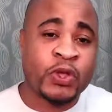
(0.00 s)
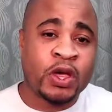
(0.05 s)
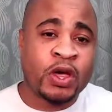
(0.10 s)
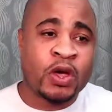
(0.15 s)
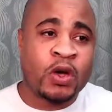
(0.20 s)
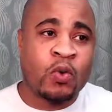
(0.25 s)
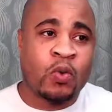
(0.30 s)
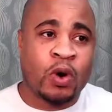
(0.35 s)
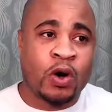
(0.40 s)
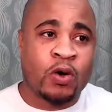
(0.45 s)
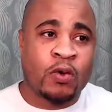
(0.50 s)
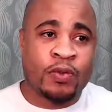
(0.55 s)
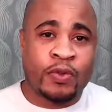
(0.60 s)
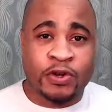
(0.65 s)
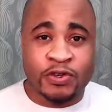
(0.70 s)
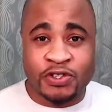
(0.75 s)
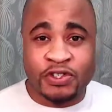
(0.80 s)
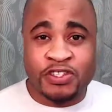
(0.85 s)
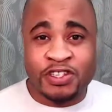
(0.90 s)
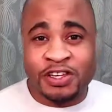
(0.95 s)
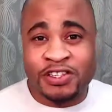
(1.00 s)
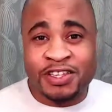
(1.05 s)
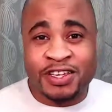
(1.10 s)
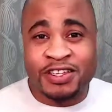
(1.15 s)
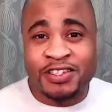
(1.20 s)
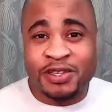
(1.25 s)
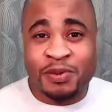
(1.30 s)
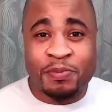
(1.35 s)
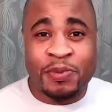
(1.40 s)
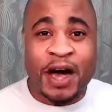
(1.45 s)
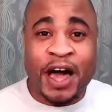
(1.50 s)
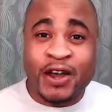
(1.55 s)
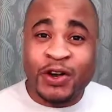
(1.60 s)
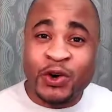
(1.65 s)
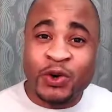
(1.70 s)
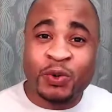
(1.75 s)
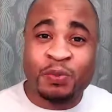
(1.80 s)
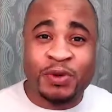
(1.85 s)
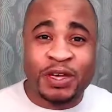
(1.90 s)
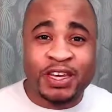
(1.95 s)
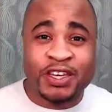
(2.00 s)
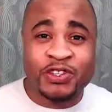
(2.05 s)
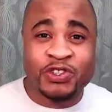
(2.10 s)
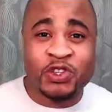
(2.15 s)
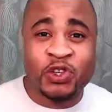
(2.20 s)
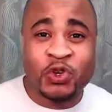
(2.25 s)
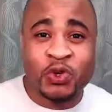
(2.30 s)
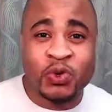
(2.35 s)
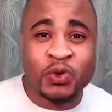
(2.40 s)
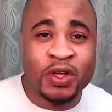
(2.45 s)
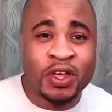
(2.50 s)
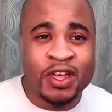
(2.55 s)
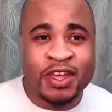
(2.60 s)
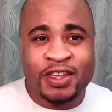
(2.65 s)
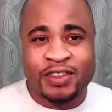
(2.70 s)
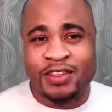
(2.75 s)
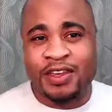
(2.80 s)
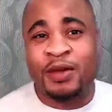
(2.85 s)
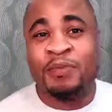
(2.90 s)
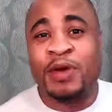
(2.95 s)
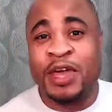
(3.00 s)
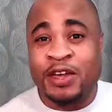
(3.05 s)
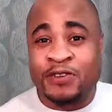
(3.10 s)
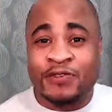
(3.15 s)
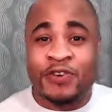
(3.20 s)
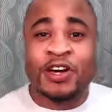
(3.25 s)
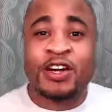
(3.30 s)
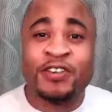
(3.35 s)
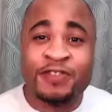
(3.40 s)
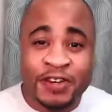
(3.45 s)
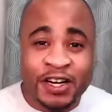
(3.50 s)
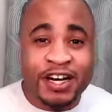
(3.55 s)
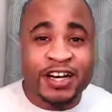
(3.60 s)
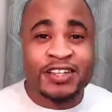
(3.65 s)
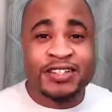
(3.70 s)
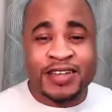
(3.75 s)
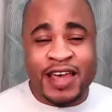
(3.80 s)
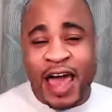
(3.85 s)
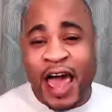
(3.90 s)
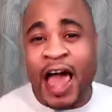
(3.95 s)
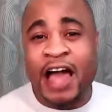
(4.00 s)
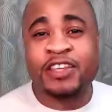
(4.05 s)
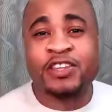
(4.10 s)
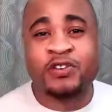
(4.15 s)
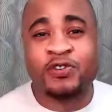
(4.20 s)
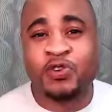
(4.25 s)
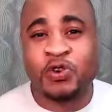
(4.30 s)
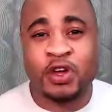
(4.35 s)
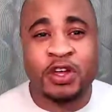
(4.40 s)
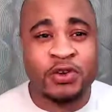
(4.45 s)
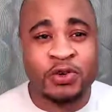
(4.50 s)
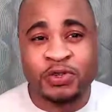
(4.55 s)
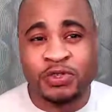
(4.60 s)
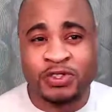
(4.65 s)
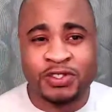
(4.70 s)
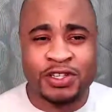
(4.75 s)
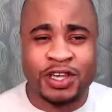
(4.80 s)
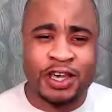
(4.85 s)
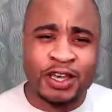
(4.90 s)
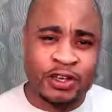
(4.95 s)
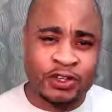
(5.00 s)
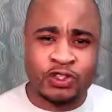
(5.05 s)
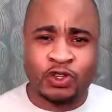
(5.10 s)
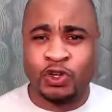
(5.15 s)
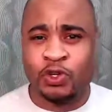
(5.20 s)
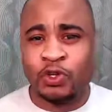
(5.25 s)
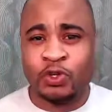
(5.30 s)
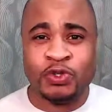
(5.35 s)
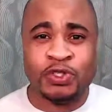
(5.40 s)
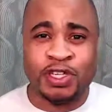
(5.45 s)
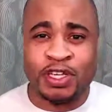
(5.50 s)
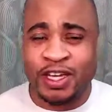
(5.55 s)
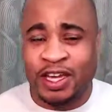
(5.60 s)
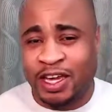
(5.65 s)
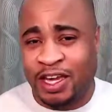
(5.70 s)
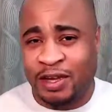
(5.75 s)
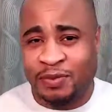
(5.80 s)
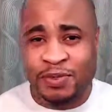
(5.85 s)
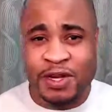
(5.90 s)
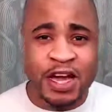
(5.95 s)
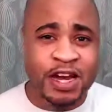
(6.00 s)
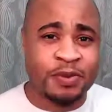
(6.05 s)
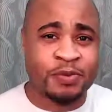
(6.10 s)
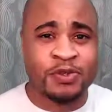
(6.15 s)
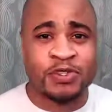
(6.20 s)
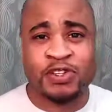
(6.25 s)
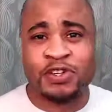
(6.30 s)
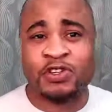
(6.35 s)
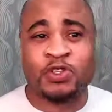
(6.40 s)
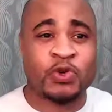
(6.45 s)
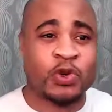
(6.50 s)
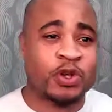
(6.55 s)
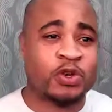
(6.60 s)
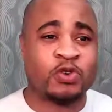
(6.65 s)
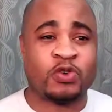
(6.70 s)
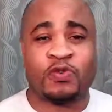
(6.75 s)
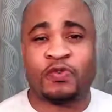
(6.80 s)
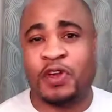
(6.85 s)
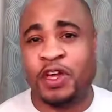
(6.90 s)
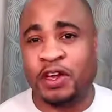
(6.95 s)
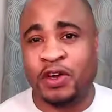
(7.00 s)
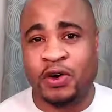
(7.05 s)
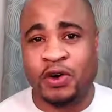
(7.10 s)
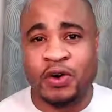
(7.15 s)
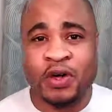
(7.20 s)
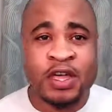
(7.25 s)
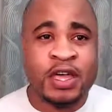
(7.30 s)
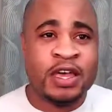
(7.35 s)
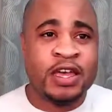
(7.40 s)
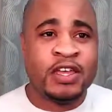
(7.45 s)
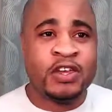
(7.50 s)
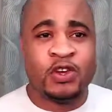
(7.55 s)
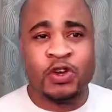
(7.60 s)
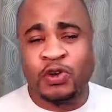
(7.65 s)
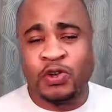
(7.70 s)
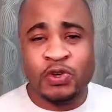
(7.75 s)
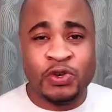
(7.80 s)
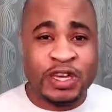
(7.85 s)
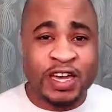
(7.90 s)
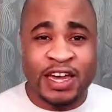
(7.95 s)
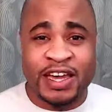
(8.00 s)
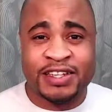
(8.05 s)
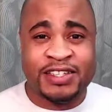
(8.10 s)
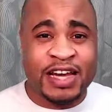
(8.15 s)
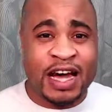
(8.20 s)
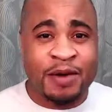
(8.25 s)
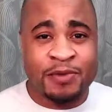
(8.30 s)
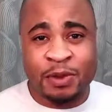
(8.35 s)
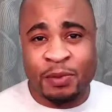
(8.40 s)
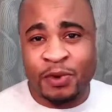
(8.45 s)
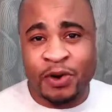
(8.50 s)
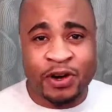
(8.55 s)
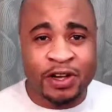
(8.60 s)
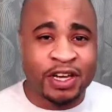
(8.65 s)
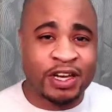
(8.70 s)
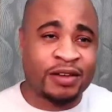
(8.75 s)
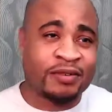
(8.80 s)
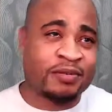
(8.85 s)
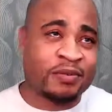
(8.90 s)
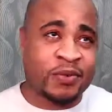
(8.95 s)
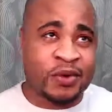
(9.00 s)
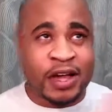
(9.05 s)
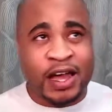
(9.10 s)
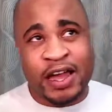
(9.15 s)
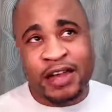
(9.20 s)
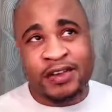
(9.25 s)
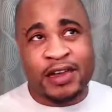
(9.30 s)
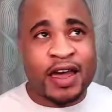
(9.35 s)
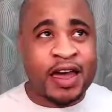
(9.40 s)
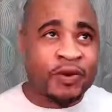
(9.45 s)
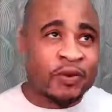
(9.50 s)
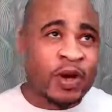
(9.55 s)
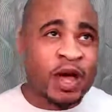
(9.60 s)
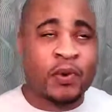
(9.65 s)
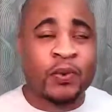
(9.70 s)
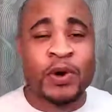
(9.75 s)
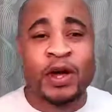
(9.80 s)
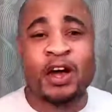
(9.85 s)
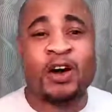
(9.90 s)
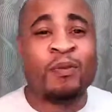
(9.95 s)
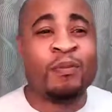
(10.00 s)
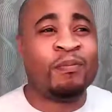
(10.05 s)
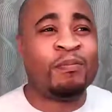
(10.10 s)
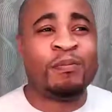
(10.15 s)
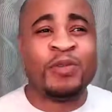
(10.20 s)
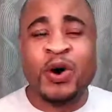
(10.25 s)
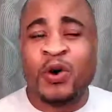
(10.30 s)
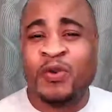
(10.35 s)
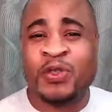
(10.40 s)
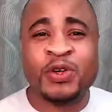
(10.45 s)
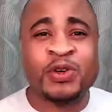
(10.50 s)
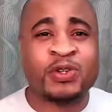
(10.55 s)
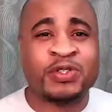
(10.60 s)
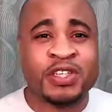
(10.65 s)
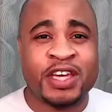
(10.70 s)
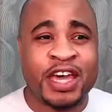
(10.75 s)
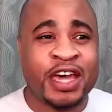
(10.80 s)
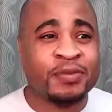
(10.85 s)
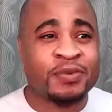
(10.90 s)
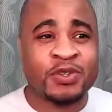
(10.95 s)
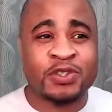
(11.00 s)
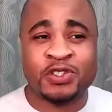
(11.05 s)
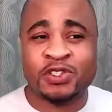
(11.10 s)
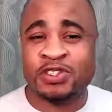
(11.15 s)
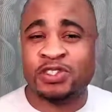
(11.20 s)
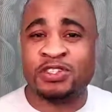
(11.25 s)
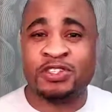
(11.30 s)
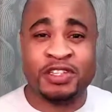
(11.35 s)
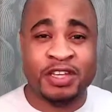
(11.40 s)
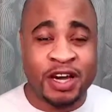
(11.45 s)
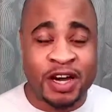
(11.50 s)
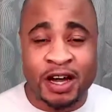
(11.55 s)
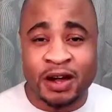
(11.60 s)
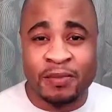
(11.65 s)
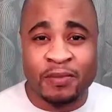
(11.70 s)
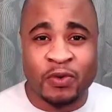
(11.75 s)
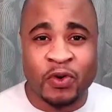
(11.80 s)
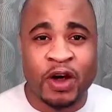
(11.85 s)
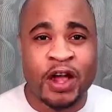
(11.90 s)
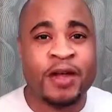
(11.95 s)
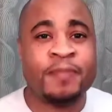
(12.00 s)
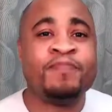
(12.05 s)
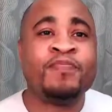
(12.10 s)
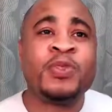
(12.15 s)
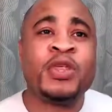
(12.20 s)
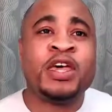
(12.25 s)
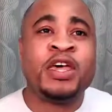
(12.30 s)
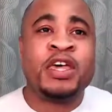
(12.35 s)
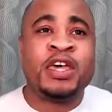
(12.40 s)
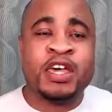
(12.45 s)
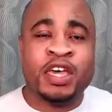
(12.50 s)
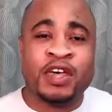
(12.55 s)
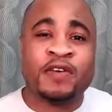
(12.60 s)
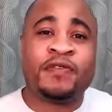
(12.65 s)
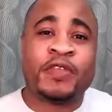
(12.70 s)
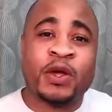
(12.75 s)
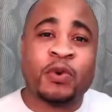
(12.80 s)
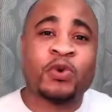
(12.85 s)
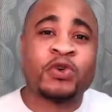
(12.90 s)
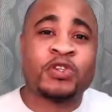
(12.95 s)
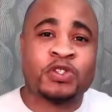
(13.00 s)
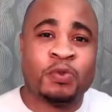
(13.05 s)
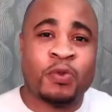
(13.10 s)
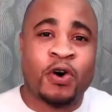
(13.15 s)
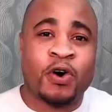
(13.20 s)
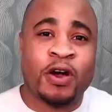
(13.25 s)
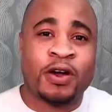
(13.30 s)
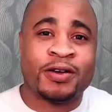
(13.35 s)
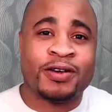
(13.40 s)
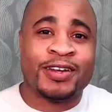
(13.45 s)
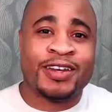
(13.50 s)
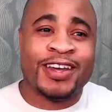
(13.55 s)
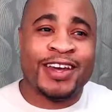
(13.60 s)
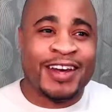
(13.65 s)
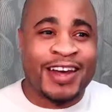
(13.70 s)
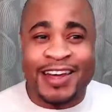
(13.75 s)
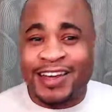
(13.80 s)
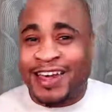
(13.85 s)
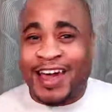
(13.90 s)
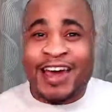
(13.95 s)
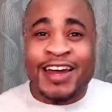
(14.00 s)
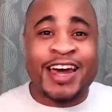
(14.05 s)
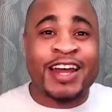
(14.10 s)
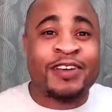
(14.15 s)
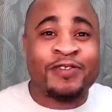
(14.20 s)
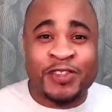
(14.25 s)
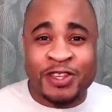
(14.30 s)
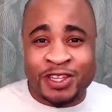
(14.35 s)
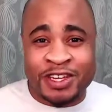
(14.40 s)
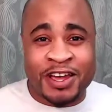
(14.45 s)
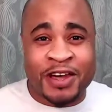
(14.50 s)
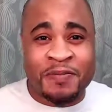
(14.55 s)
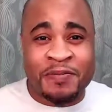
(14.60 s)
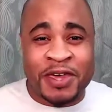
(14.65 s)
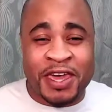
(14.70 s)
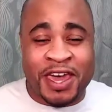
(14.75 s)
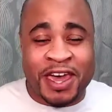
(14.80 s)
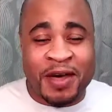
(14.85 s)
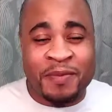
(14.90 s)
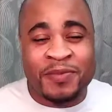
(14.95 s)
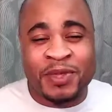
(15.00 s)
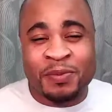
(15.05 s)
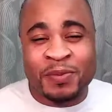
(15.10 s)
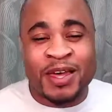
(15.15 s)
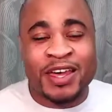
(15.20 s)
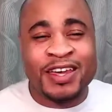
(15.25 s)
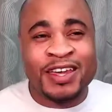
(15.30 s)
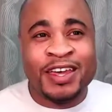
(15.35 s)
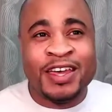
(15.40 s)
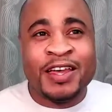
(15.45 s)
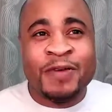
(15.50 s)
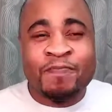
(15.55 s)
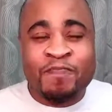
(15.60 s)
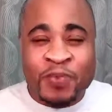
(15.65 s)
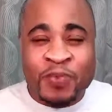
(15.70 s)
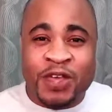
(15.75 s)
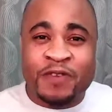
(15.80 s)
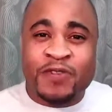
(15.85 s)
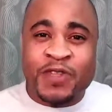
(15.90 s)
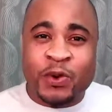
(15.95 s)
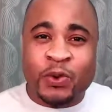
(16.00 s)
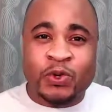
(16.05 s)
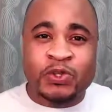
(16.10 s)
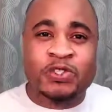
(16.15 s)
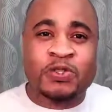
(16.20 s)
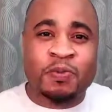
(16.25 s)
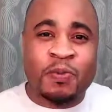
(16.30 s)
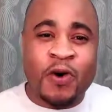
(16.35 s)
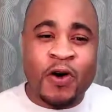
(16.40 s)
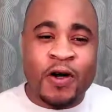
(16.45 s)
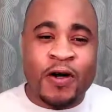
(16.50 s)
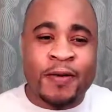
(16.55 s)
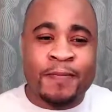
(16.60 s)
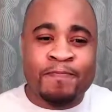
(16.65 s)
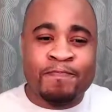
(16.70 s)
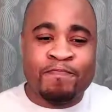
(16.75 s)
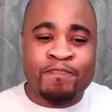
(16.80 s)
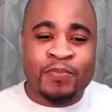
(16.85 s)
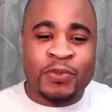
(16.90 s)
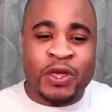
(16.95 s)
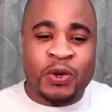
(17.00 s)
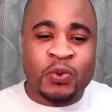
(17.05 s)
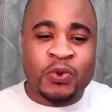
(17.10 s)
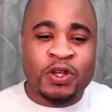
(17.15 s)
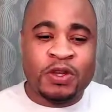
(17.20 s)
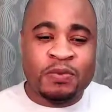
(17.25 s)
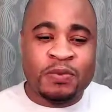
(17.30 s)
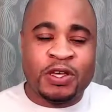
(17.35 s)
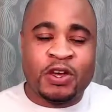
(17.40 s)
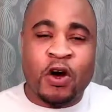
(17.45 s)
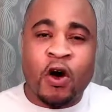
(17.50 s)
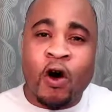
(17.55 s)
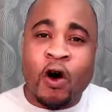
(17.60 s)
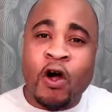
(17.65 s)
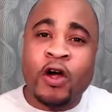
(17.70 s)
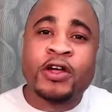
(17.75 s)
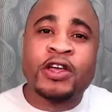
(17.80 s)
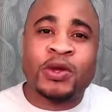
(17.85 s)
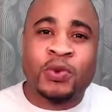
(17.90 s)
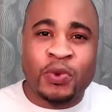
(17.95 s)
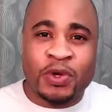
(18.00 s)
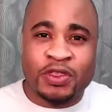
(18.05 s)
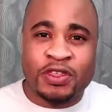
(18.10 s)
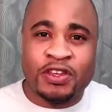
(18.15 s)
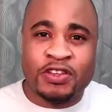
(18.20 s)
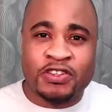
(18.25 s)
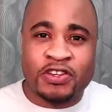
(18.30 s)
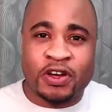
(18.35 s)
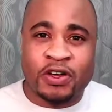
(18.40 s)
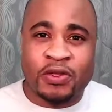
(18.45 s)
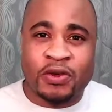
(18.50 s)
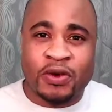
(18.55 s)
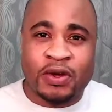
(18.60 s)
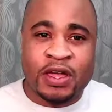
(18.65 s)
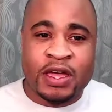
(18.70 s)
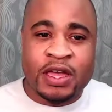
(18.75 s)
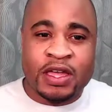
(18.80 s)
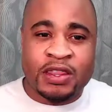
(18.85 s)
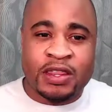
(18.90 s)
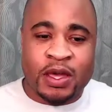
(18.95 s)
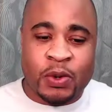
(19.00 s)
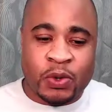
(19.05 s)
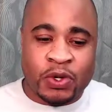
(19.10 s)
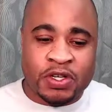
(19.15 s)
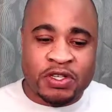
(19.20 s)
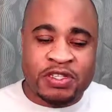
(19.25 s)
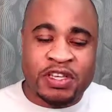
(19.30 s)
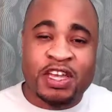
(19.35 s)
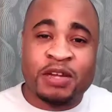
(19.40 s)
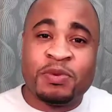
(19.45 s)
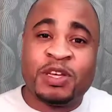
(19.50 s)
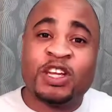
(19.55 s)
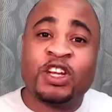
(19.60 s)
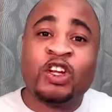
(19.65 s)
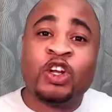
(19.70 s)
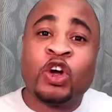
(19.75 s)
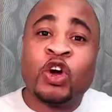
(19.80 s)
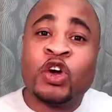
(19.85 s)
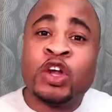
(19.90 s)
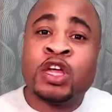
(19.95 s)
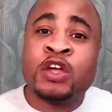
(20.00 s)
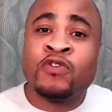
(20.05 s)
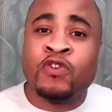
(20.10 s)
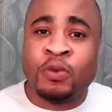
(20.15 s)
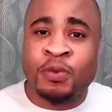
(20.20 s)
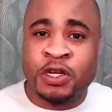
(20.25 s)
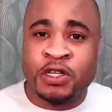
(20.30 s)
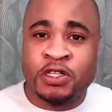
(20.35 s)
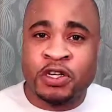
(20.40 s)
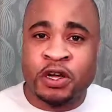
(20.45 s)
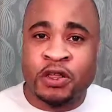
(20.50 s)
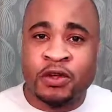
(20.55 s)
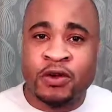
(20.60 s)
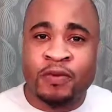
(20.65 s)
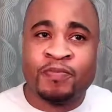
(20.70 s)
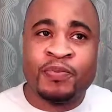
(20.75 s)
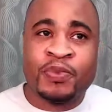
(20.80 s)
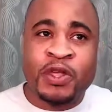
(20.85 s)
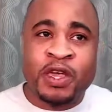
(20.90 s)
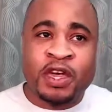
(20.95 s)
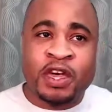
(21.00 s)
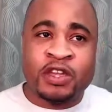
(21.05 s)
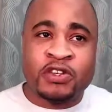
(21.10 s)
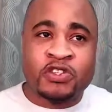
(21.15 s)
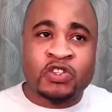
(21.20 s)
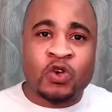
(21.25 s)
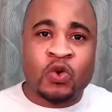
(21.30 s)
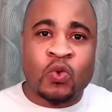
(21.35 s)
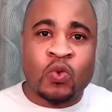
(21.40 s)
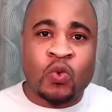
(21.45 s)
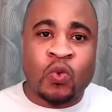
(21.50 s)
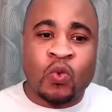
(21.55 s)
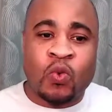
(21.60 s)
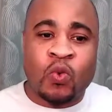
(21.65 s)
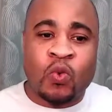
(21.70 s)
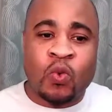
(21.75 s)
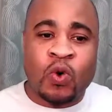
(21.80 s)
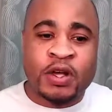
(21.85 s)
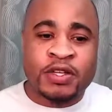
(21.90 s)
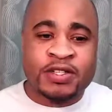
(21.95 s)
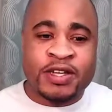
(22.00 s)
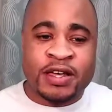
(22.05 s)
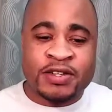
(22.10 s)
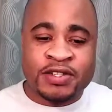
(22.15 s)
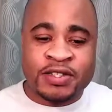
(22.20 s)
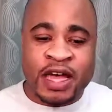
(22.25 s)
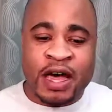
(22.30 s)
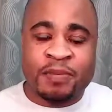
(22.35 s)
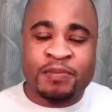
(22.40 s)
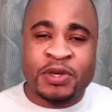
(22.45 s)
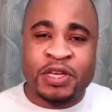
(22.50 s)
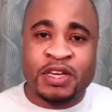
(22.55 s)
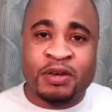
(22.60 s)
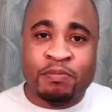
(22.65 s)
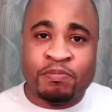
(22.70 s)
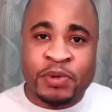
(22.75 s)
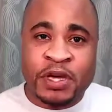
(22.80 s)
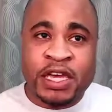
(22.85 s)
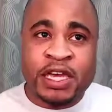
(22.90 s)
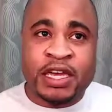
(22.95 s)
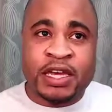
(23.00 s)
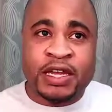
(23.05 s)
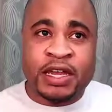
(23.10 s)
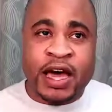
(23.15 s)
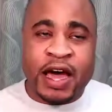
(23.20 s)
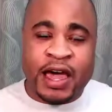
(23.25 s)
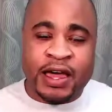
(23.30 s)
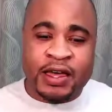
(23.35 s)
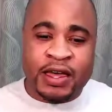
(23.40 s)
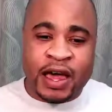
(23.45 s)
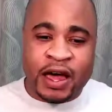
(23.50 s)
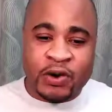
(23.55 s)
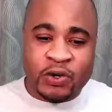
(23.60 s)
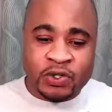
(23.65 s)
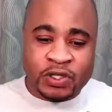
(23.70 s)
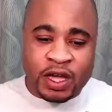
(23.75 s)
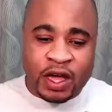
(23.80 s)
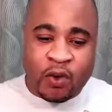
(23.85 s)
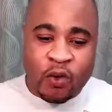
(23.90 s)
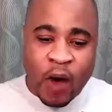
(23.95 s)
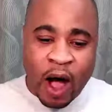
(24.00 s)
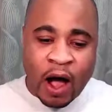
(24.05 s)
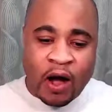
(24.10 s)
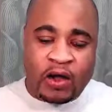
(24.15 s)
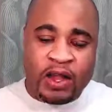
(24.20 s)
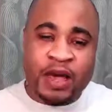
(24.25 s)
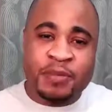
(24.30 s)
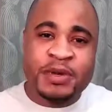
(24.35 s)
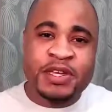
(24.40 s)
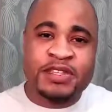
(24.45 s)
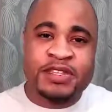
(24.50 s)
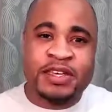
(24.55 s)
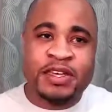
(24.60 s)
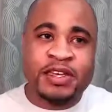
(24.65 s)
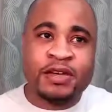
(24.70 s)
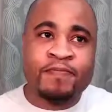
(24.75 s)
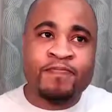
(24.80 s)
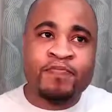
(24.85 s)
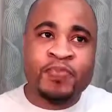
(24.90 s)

Well, there's a such thing as a buy and hold bigot too. They make fun of us active traders and say it's a losing game. 90% of traders fail. You know, you can't time the market. Wow. Both of those camps are just dumb, right? If they were smart, and I got out of the dumb camp, and I'm like, if they were smart, they wouldn't be arguing with each other. They would instead be learning from each other. And so once I stopped being a bigot, I was like, wow, let me take